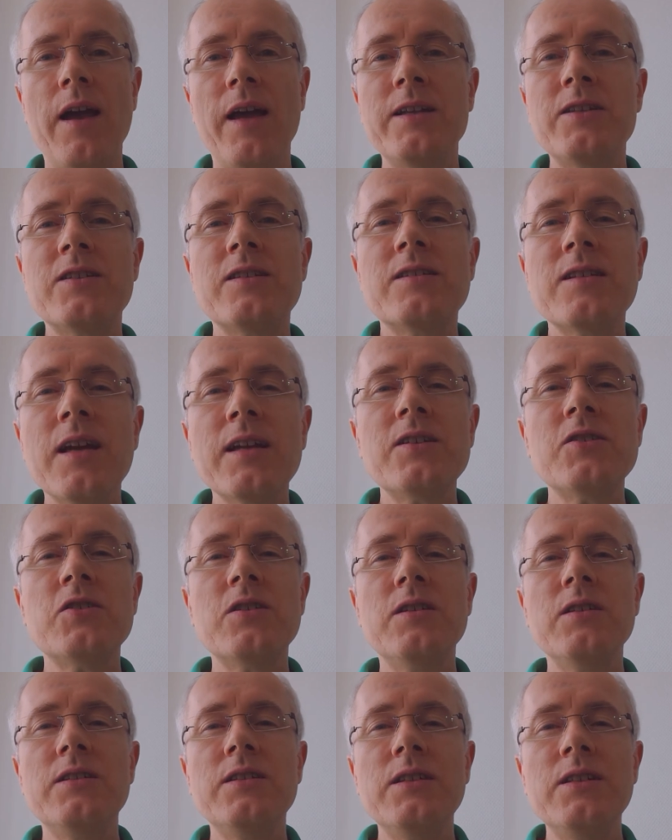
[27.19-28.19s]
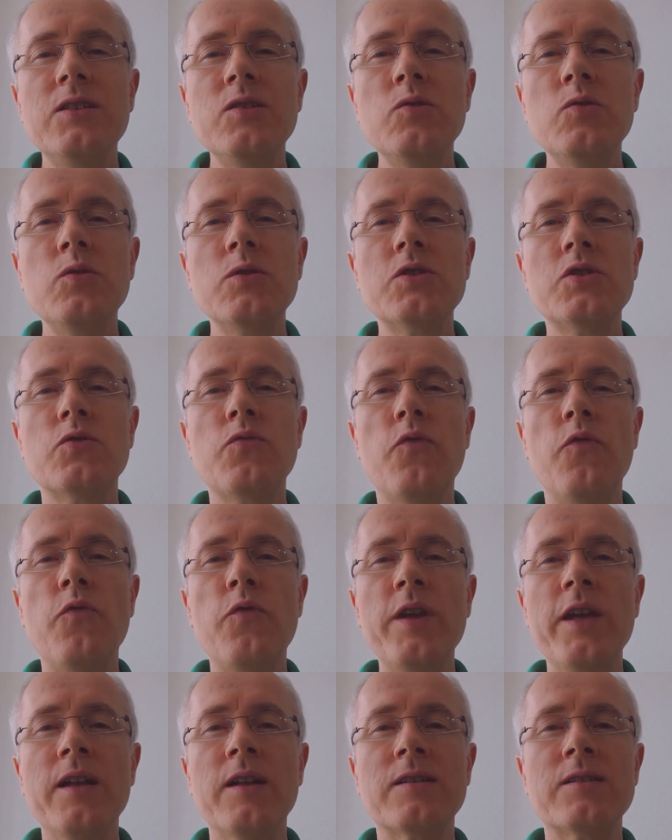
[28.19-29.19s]
It's such a huge
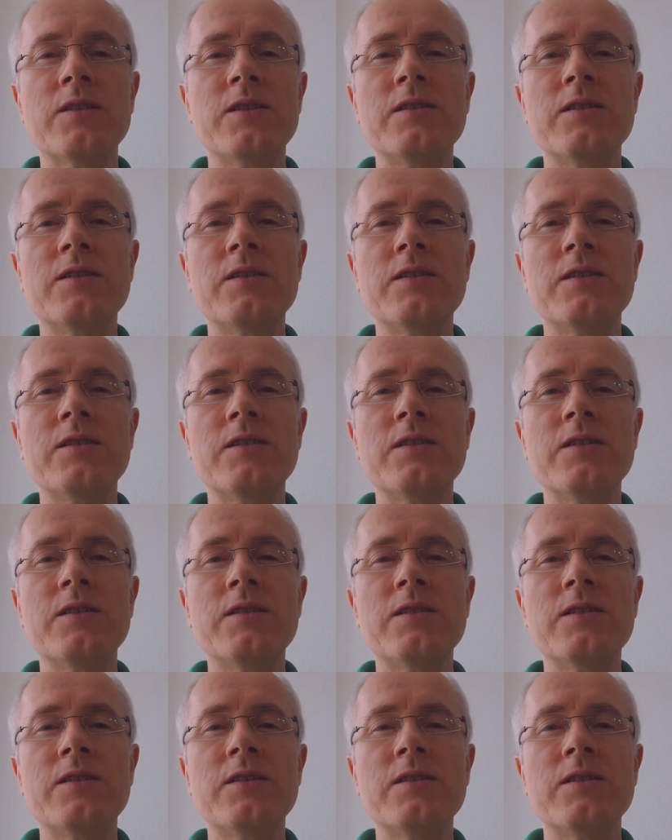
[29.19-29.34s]
field.